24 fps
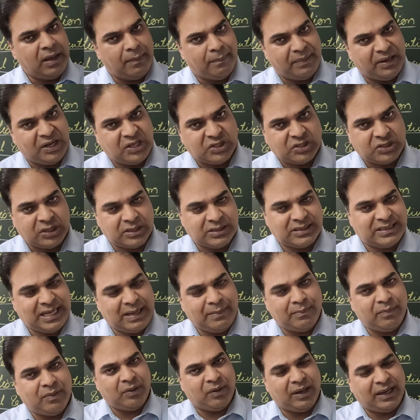ministers.
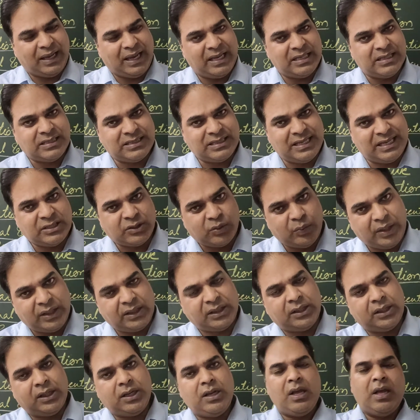Same case is with
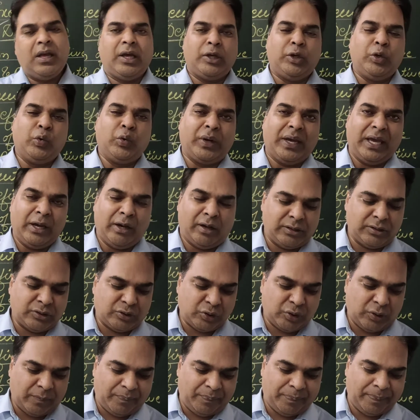the UK
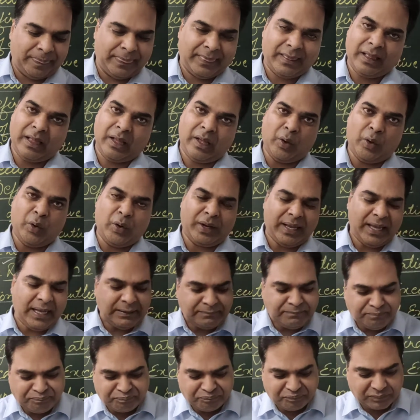also.
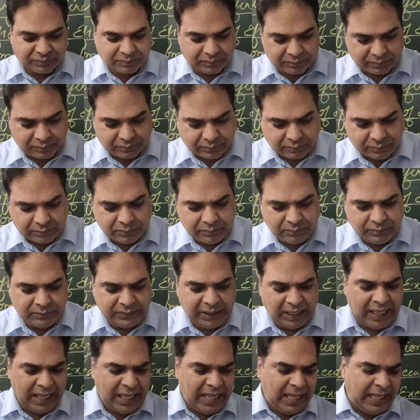Okay.
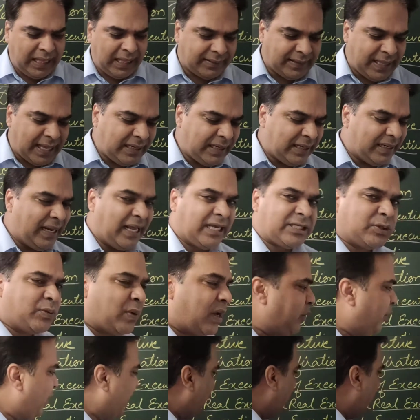Then next one we